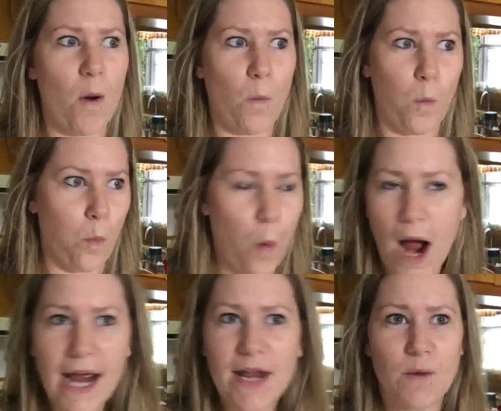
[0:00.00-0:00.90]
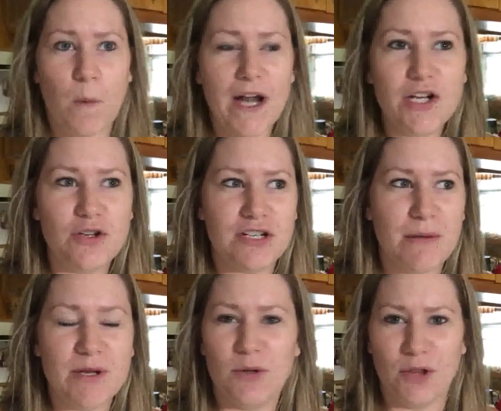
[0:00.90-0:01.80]
why why didn't you
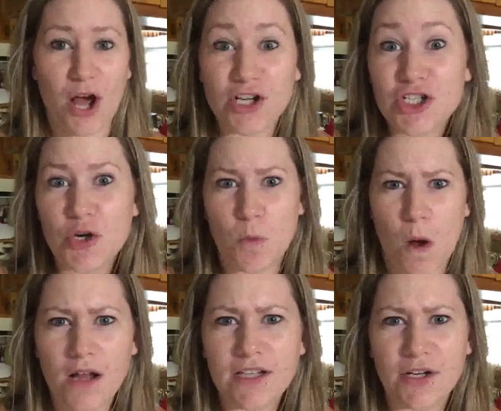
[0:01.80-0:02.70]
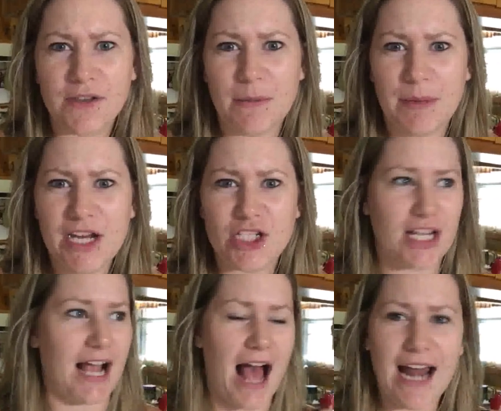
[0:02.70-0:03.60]
tell me you lost your wallet on the beach?
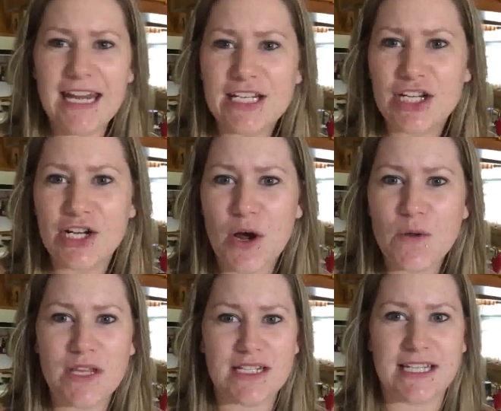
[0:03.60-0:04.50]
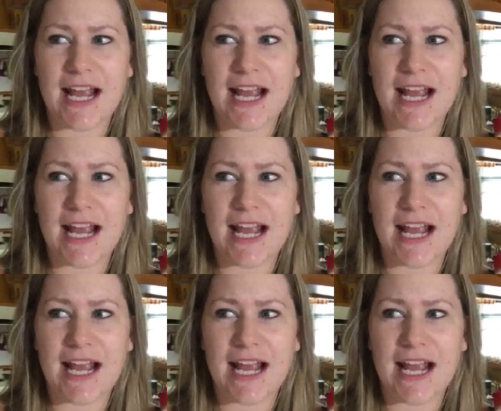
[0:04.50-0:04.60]
Like, I need to know this.